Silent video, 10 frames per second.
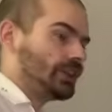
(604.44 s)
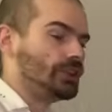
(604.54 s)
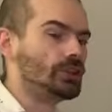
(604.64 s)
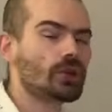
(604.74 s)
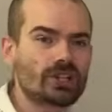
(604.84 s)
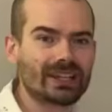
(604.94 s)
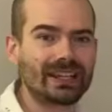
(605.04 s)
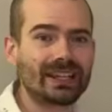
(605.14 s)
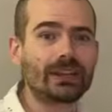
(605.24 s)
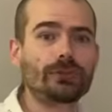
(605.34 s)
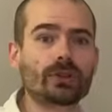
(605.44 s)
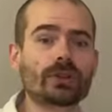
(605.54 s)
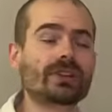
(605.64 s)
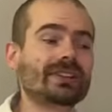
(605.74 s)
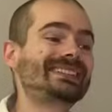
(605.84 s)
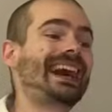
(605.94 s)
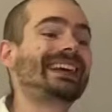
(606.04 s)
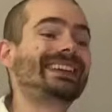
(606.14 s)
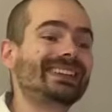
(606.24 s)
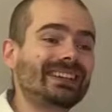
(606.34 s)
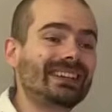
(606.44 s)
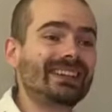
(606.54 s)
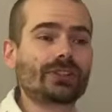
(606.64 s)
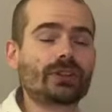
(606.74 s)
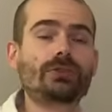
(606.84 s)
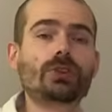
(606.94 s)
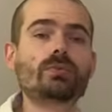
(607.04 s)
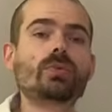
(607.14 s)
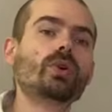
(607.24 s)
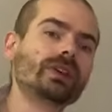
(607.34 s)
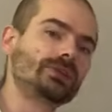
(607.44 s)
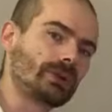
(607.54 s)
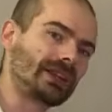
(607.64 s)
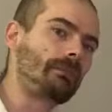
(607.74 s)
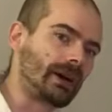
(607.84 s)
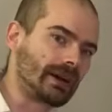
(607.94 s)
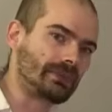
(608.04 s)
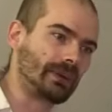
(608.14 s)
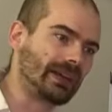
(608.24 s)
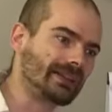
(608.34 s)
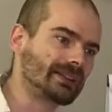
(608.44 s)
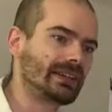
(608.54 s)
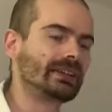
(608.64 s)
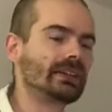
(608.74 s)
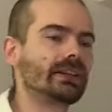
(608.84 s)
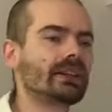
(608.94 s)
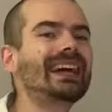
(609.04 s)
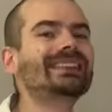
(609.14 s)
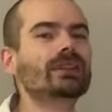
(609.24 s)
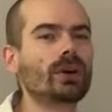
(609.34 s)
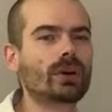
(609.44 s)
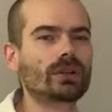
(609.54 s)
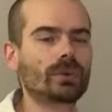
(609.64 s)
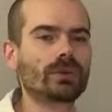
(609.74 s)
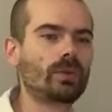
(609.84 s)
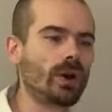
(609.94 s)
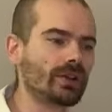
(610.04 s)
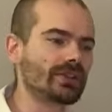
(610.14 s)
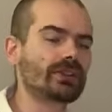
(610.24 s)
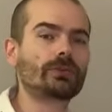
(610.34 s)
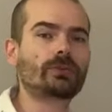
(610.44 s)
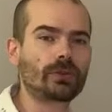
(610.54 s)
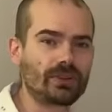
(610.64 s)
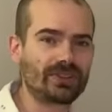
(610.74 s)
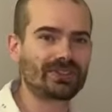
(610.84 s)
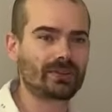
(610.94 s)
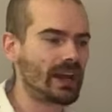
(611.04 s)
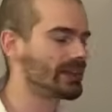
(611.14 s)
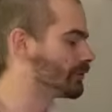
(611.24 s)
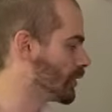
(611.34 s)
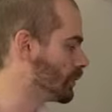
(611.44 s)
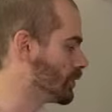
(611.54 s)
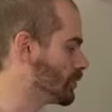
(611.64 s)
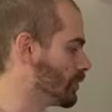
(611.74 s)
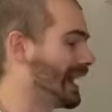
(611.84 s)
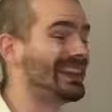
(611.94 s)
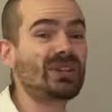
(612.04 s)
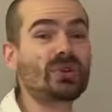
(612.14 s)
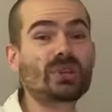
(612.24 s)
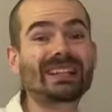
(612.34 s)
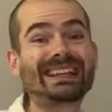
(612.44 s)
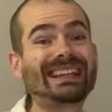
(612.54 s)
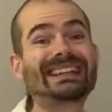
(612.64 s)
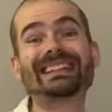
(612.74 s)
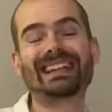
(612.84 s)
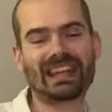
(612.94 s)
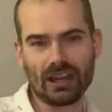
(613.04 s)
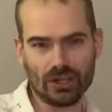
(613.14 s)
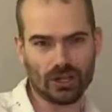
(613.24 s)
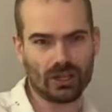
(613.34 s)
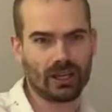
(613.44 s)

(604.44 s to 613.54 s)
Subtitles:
Usually if you're signing a lease or if you're moving to an apartment, the landlord will want the first rent from you, and usually in cash.